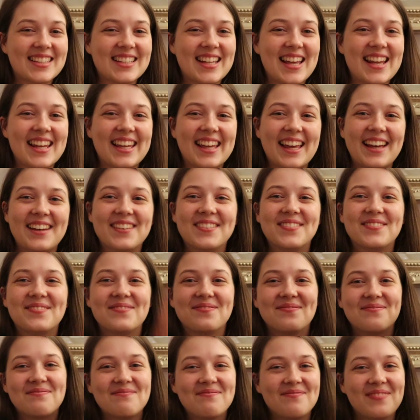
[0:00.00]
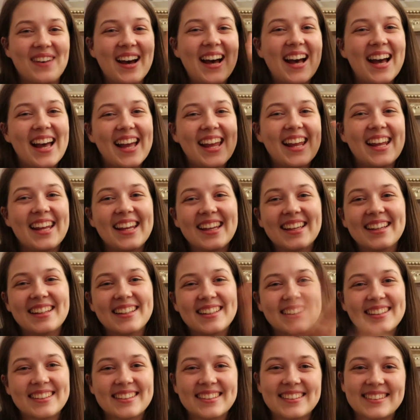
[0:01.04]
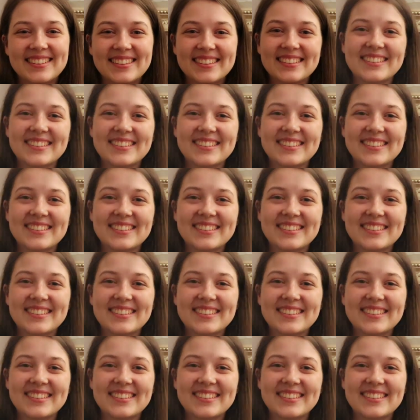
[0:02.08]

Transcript: Take care. Bye.